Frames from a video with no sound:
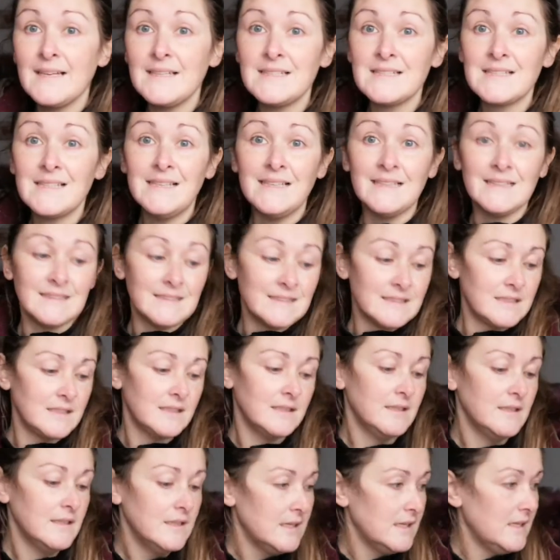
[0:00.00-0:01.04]

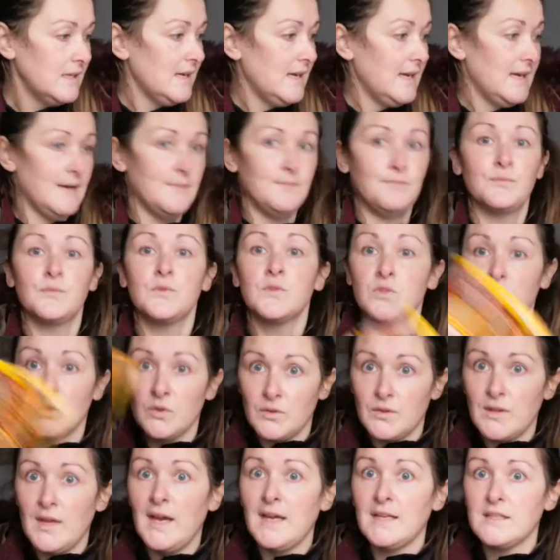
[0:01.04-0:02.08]
Iceland.
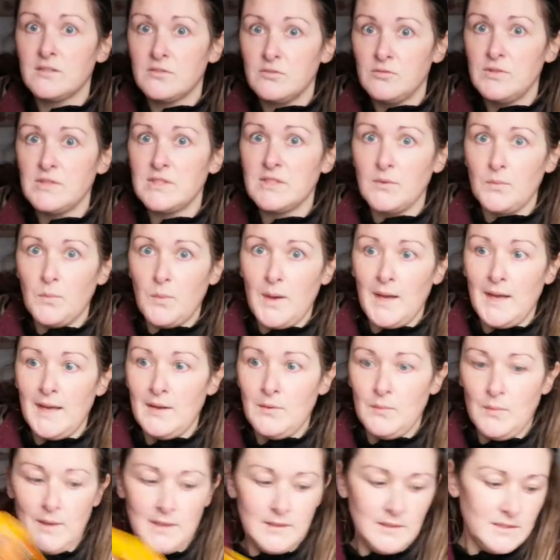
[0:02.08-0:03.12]
So that's the reason
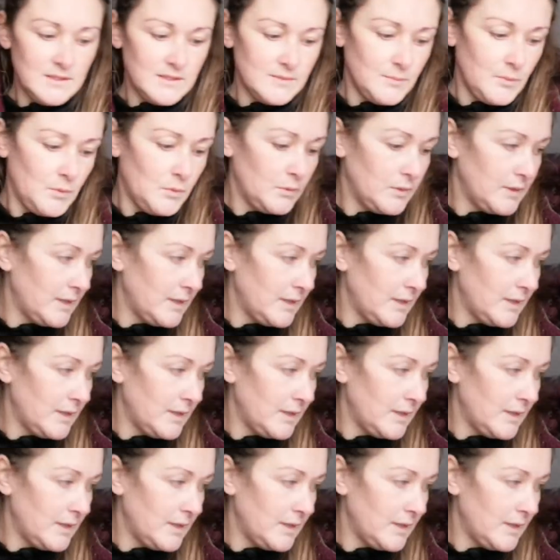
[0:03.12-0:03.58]
why I went this